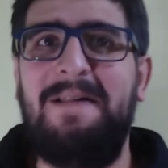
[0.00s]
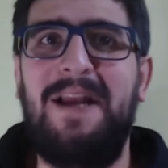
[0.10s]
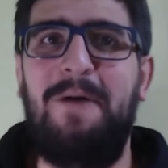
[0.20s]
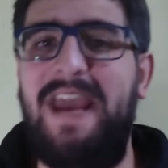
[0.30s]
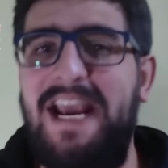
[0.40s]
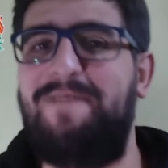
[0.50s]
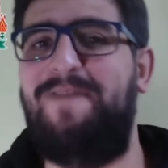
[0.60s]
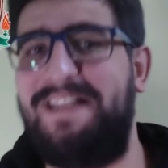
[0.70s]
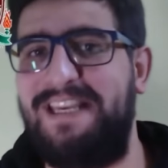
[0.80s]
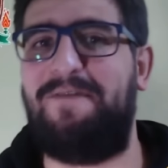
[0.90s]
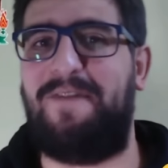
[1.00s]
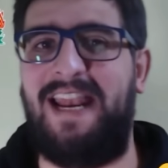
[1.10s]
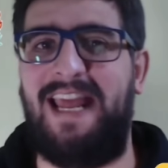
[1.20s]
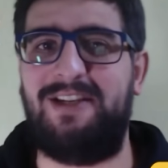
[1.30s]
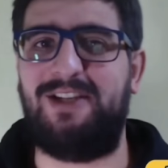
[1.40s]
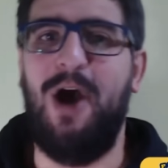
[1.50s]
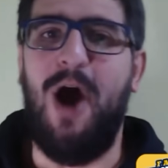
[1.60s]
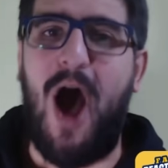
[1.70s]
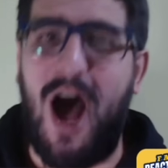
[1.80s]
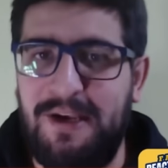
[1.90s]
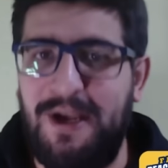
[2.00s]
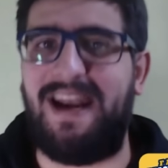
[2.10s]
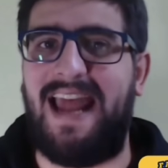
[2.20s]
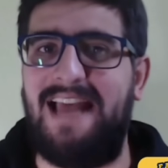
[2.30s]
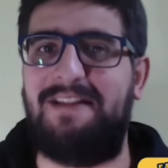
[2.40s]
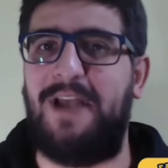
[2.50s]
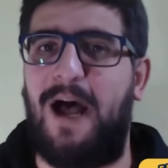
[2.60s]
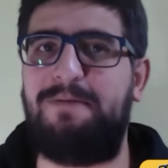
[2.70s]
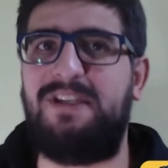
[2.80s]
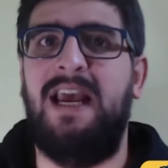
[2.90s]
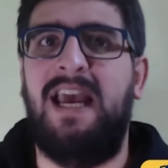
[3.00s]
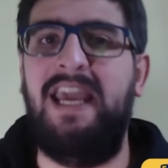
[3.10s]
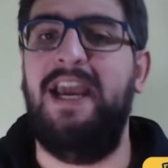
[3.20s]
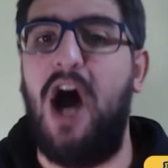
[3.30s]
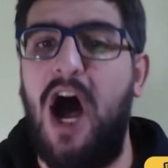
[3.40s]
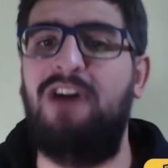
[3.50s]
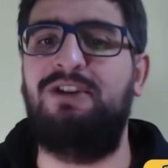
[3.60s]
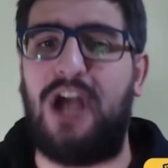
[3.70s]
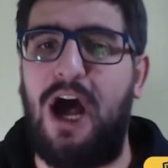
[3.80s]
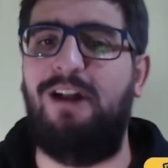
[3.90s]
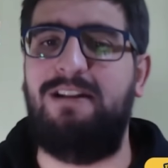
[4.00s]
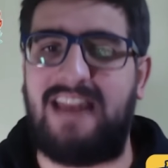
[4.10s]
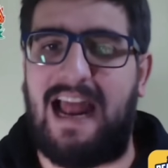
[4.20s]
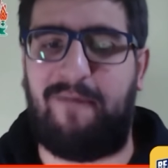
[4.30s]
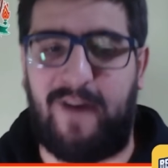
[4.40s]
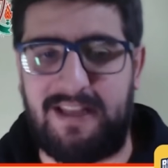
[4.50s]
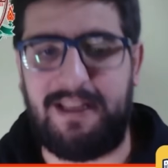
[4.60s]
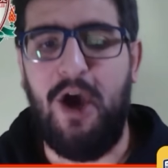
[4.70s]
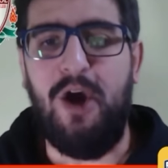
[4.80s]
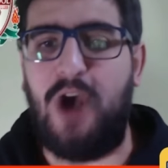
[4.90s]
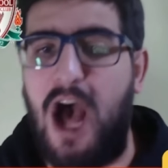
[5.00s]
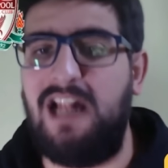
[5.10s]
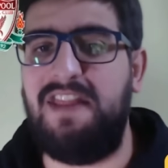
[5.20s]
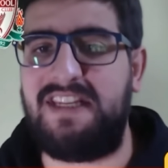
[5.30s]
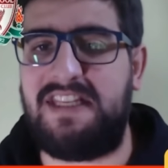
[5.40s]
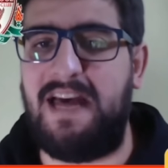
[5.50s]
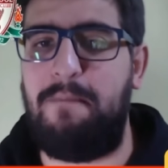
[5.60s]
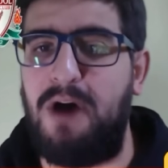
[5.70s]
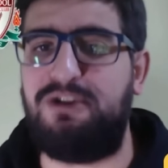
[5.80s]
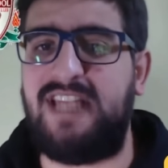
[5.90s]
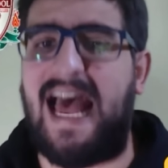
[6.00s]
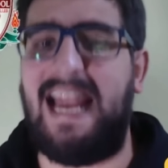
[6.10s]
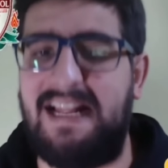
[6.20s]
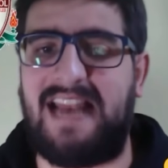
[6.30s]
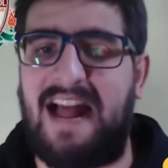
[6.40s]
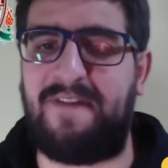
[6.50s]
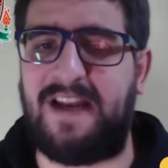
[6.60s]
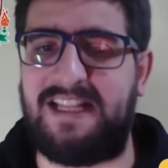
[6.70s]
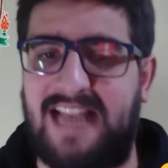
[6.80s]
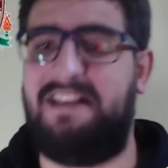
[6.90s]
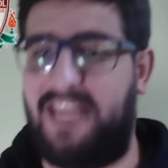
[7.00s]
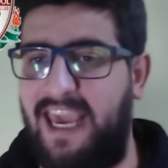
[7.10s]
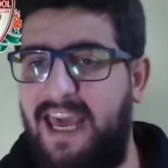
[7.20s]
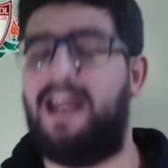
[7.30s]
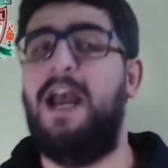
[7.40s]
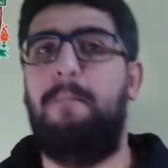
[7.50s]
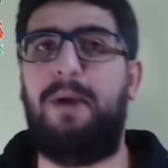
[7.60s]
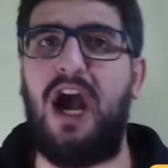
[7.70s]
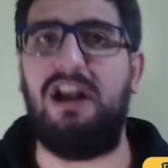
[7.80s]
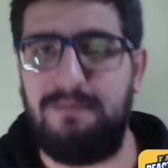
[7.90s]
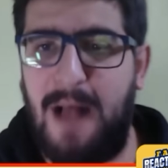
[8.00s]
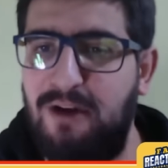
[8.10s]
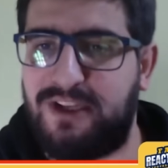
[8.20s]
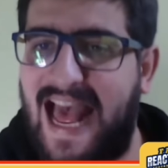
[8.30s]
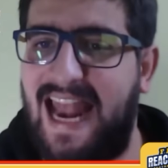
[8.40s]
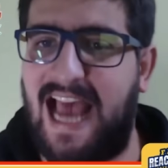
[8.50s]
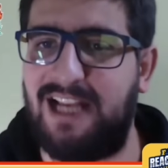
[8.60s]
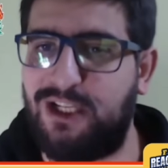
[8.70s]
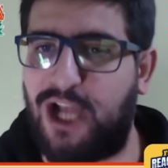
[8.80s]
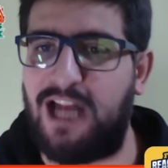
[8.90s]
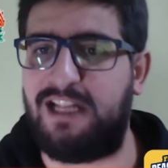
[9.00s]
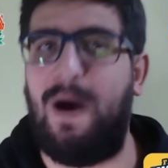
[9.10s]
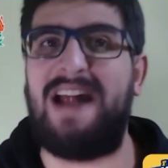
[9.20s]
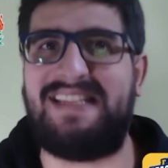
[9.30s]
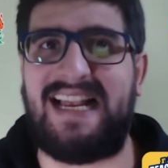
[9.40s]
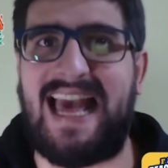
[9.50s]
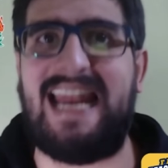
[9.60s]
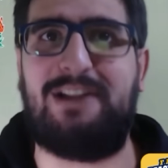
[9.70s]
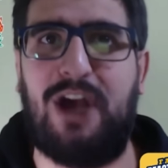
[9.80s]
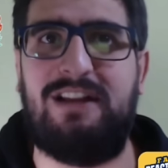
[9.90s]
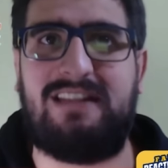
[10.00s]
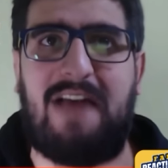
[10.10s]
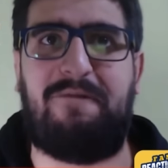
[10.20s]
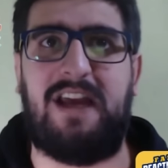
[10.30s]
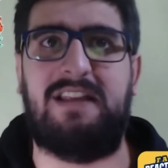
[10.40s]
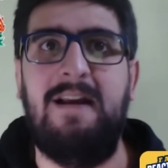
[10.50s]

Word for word: Weak footed finish on your head tops. He owns Old Trafford. Call this the Mo Salah Trafford right here because Mo Salah has scored once again at Old Trafford.